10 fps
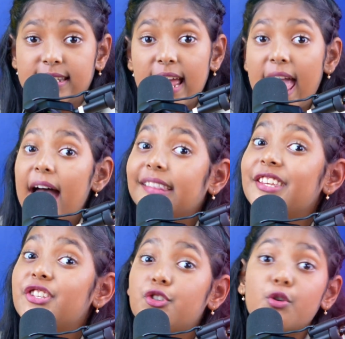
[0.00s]
and the
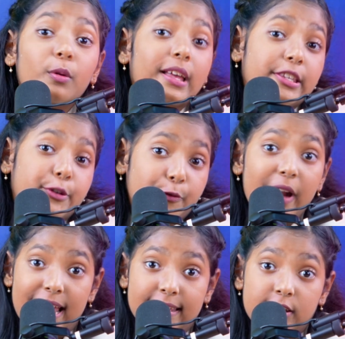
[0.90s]
strongest
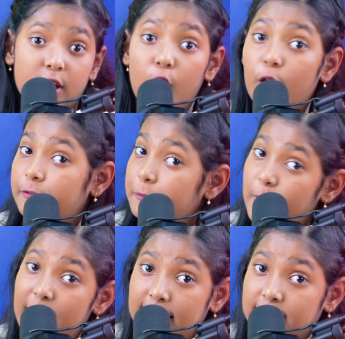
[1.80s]
stress of a word.